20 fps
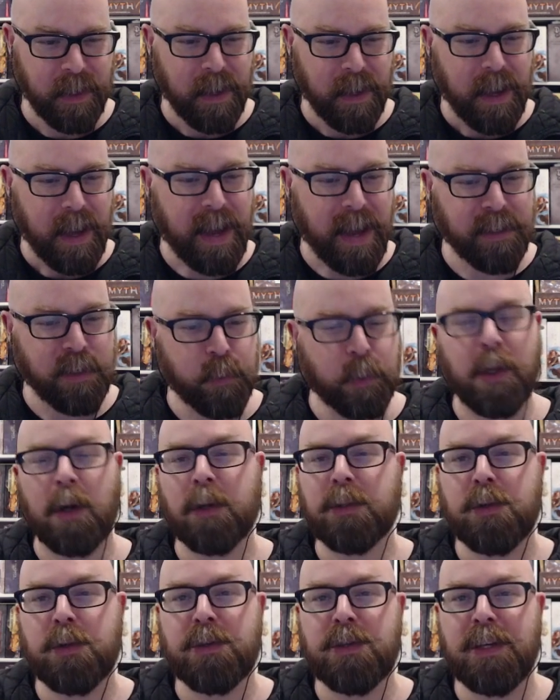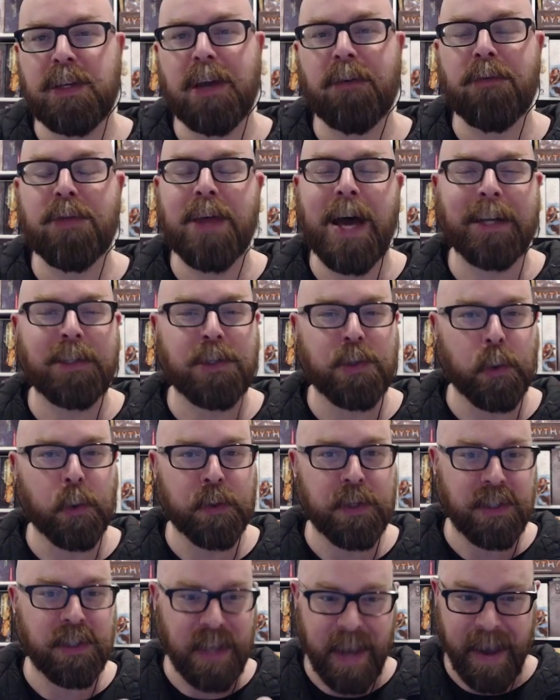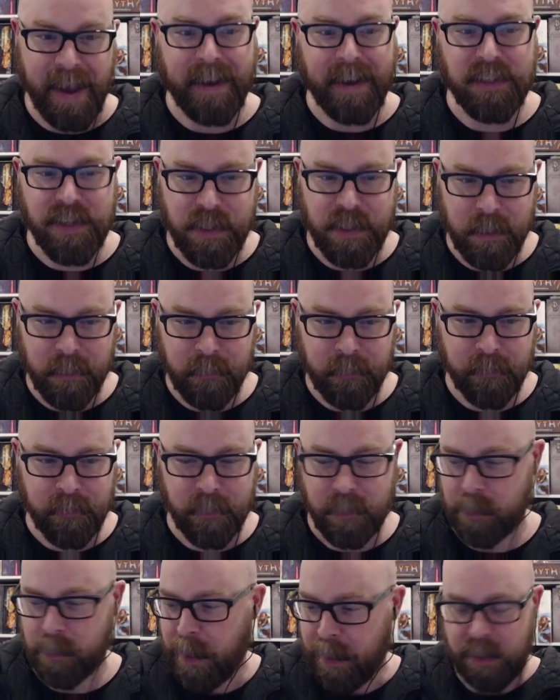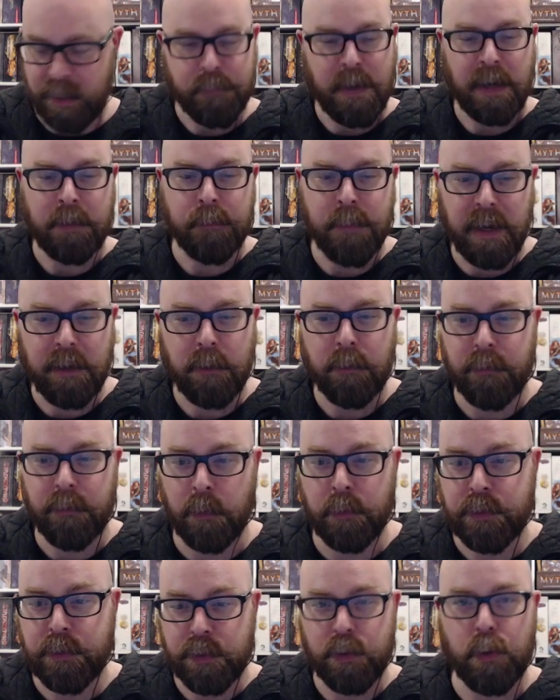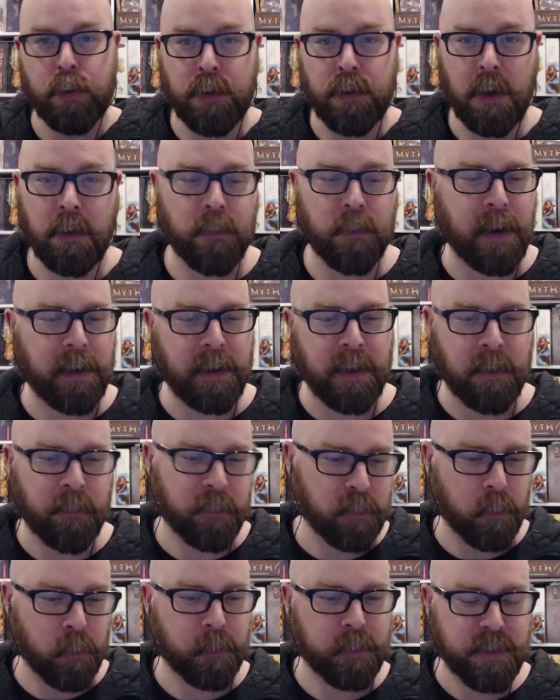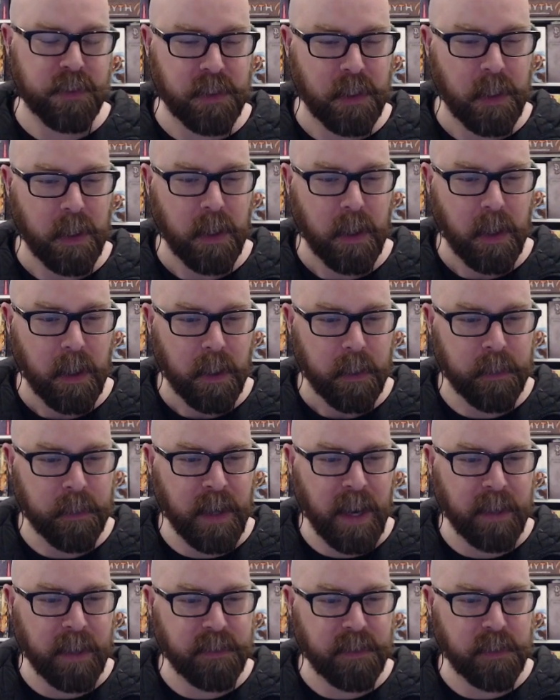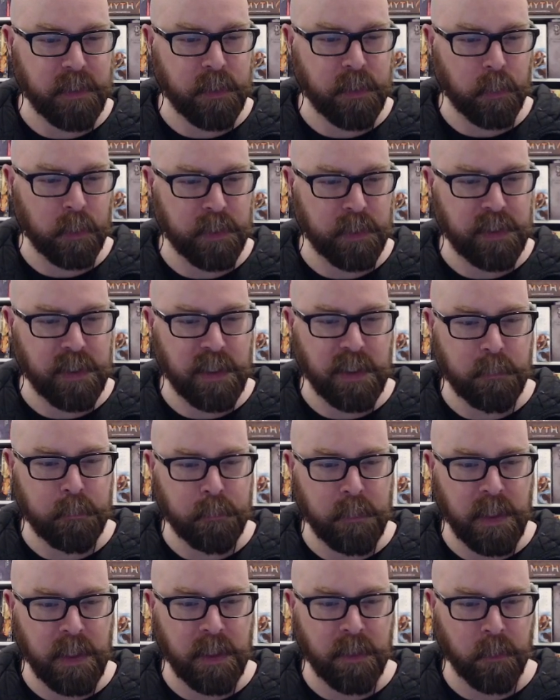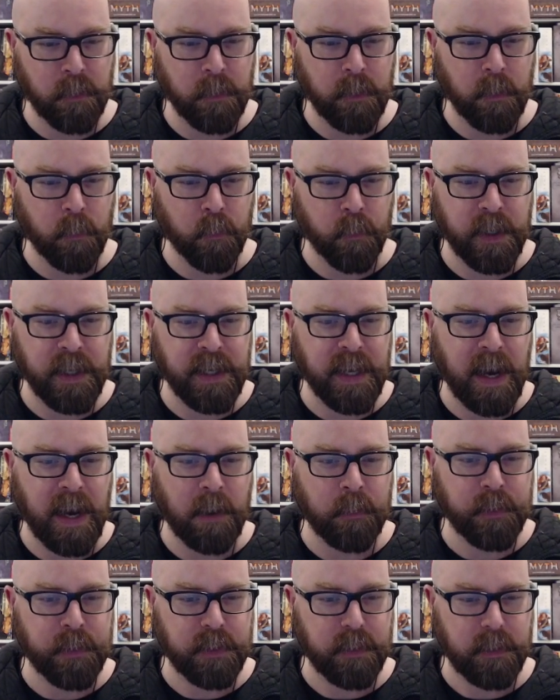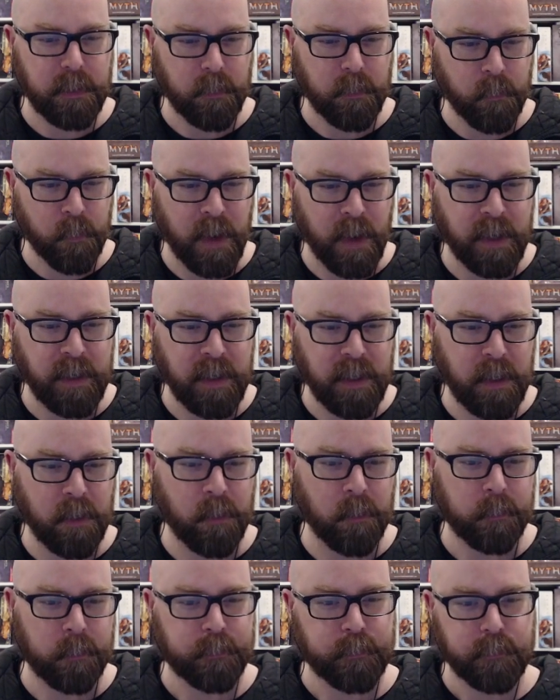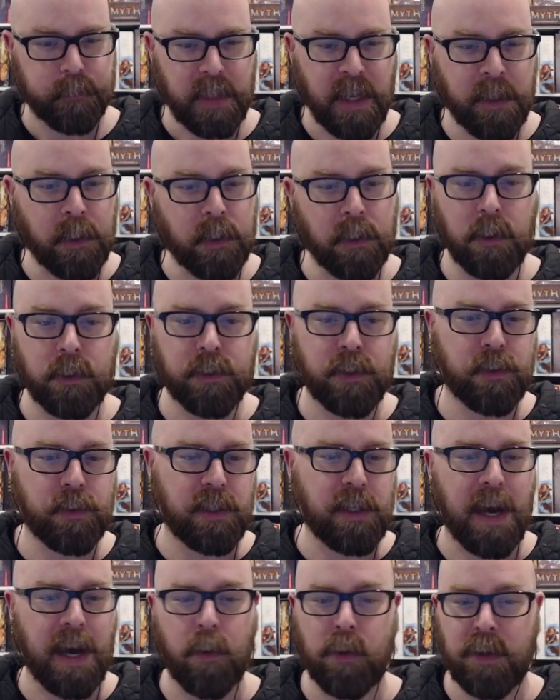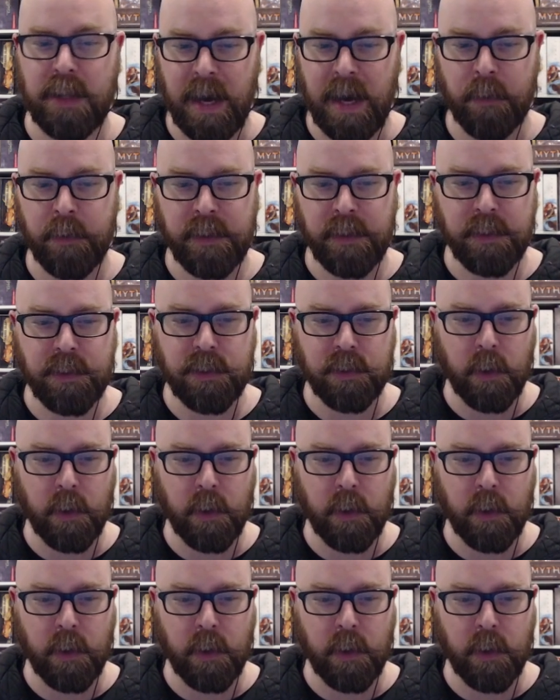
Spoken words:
And you will also see if that source is active, like my microphone is turned on right now, of course, that you will see the meter readout right here. And you can also see how loud it is.